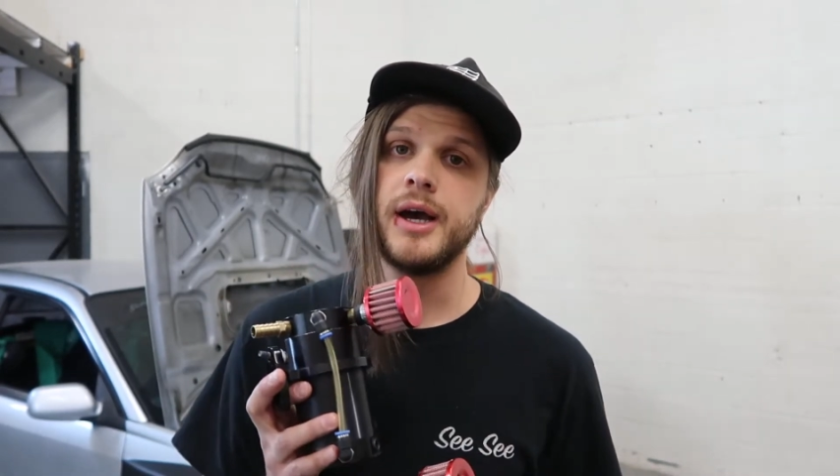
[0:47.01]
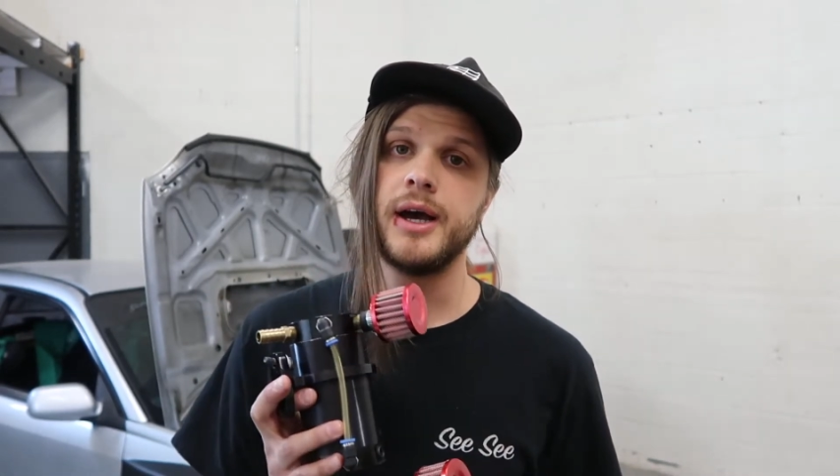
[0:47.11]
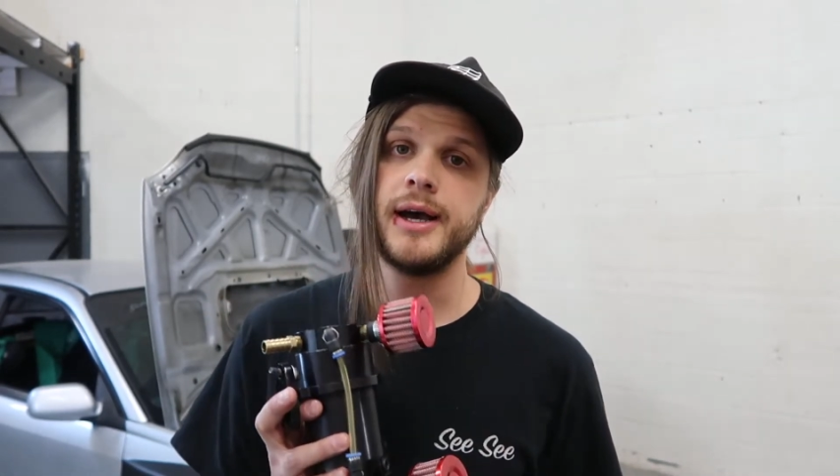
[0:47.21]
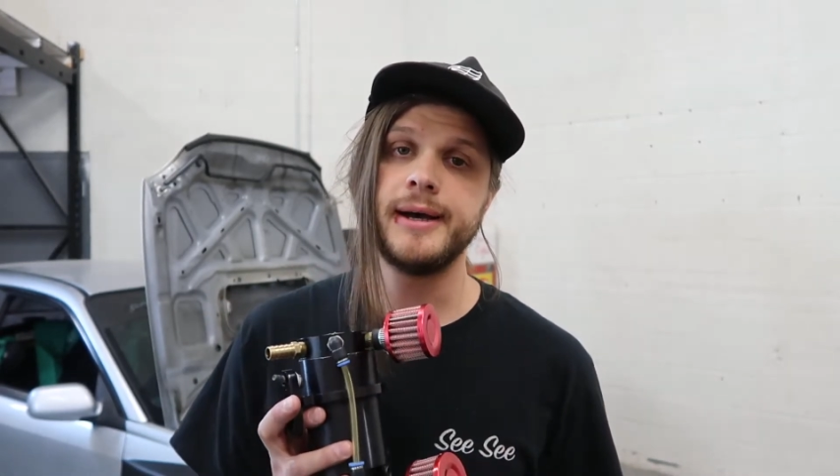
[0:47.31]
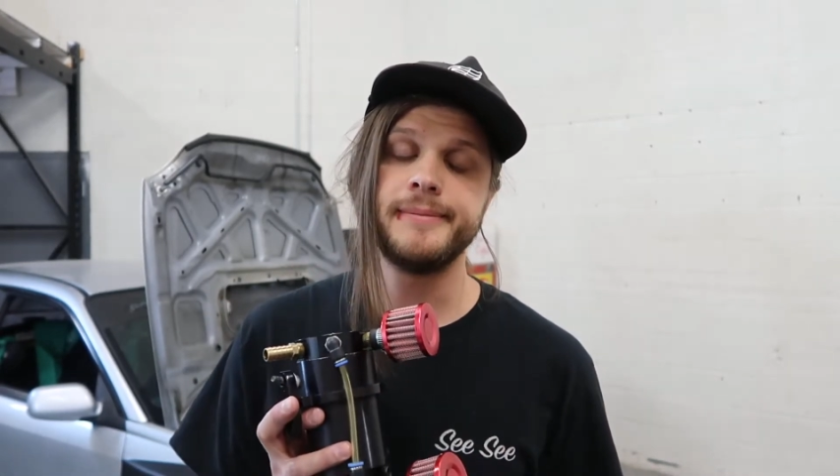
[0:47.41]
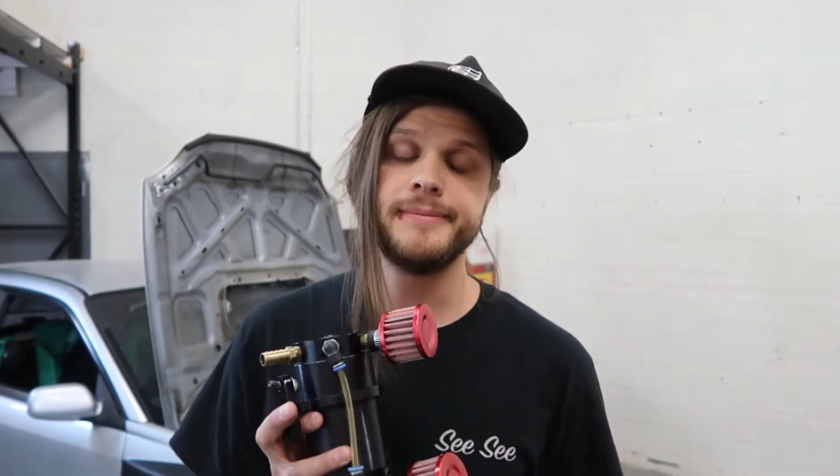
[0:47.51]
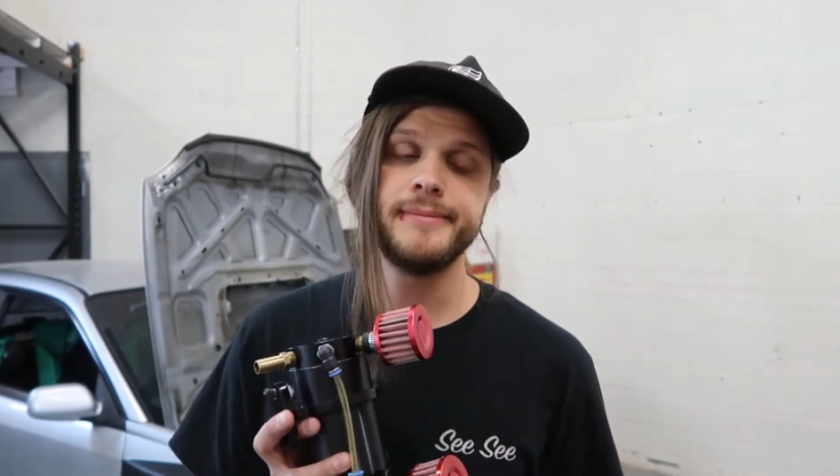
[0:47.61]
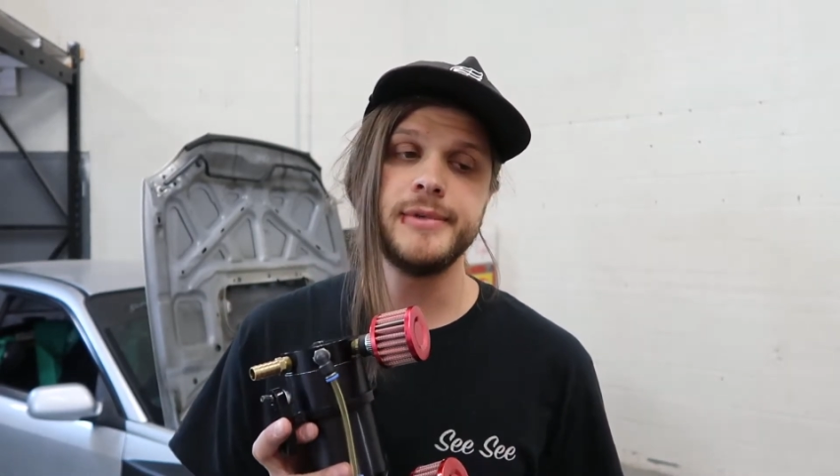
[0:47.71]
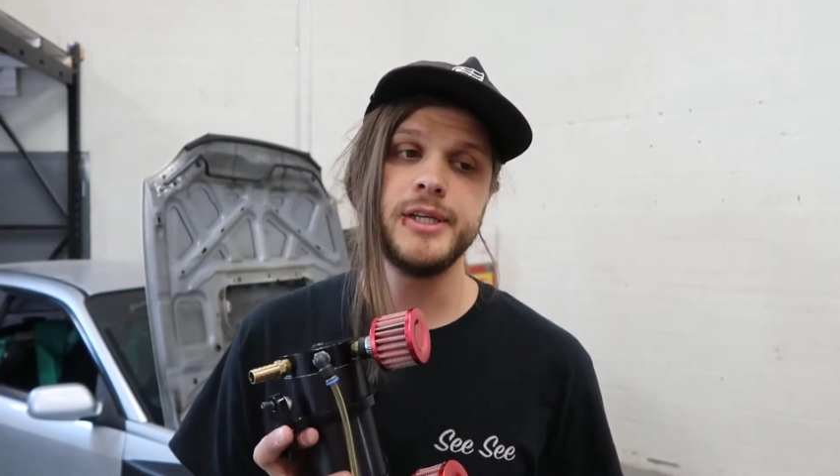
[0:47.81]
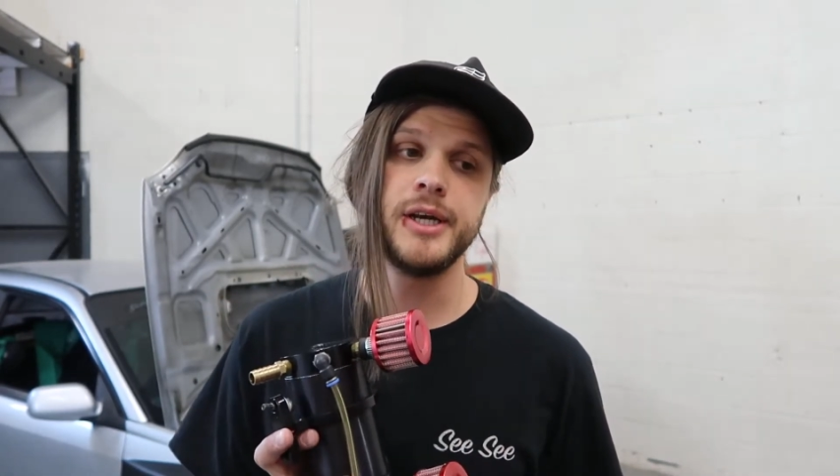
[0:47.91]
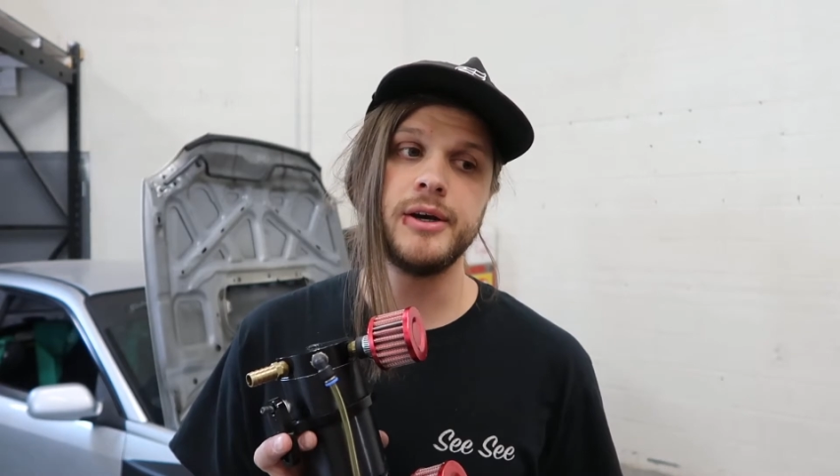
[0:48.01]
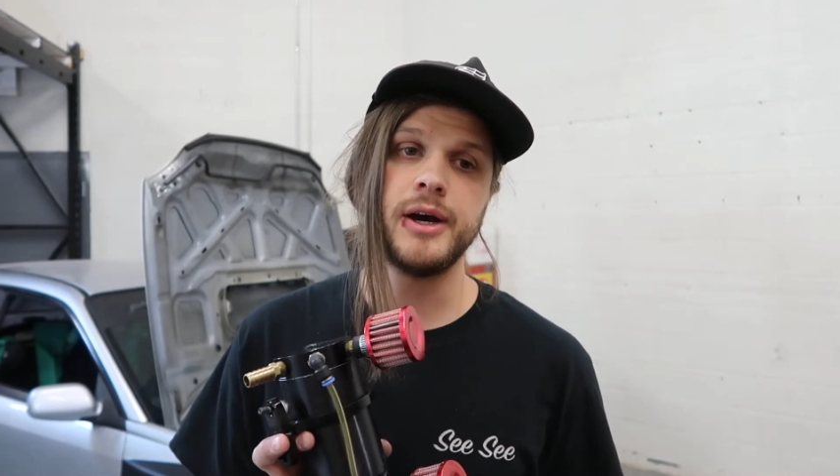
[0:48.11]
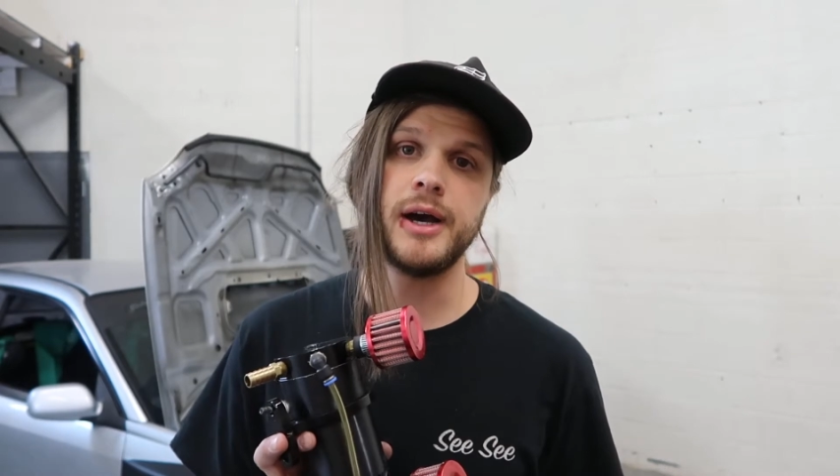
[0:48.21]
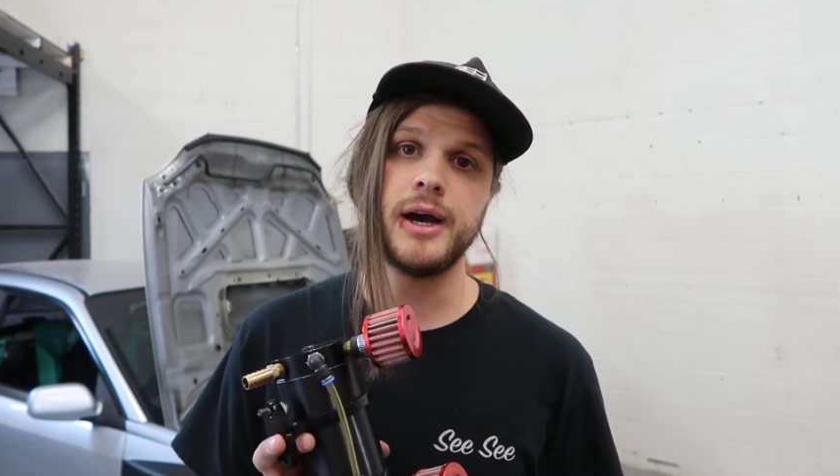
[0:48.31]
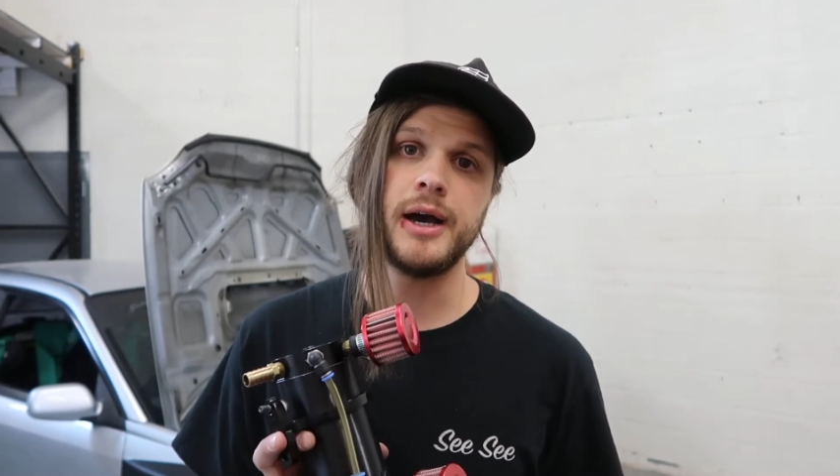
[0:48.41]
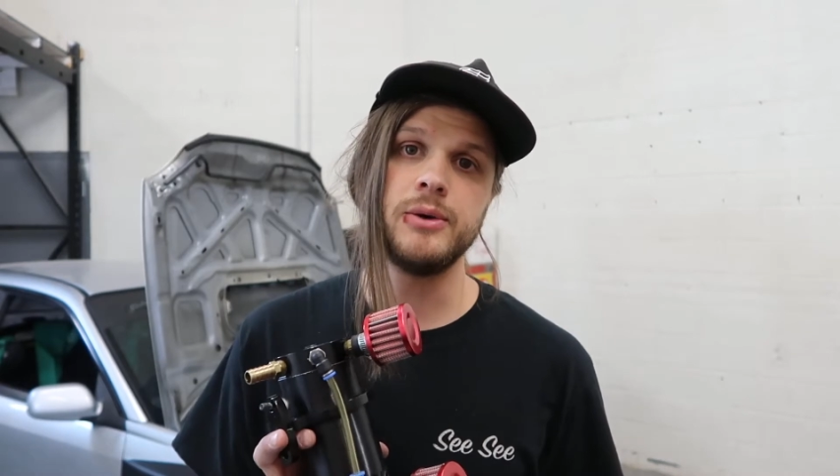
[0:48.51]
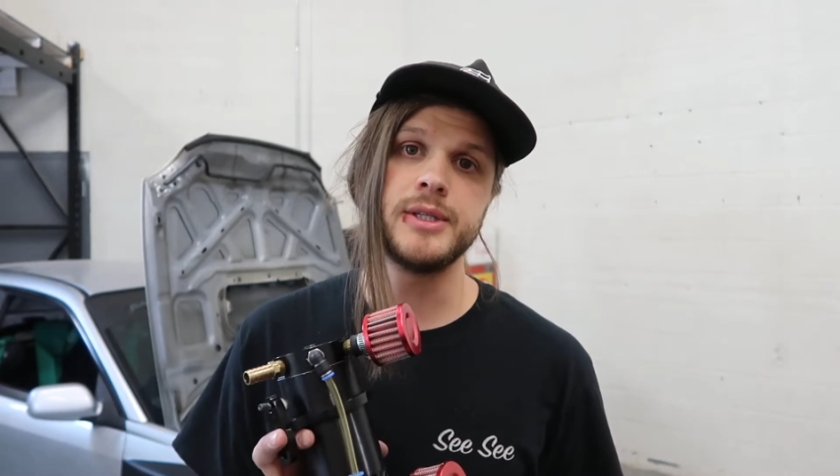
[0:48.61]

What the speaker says: You know, I